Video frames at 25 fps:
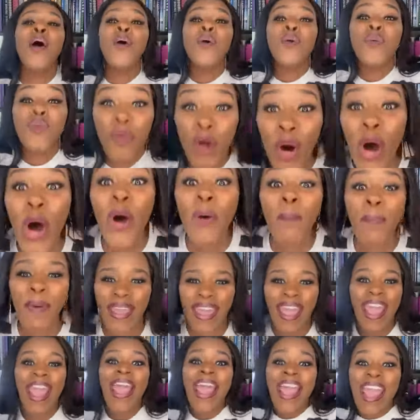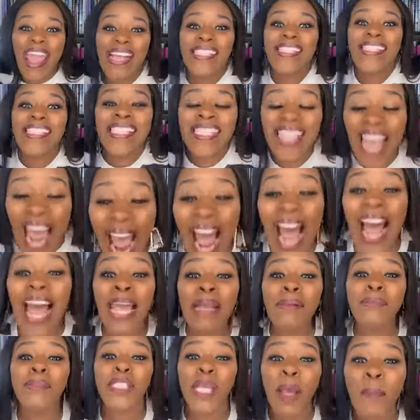Ruby, it's
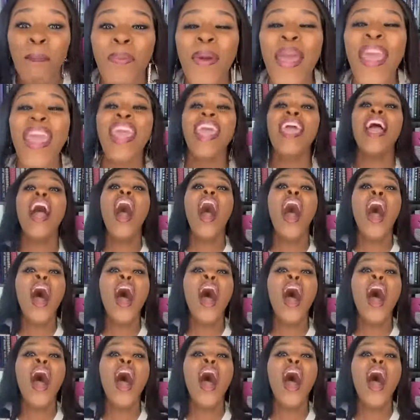time to be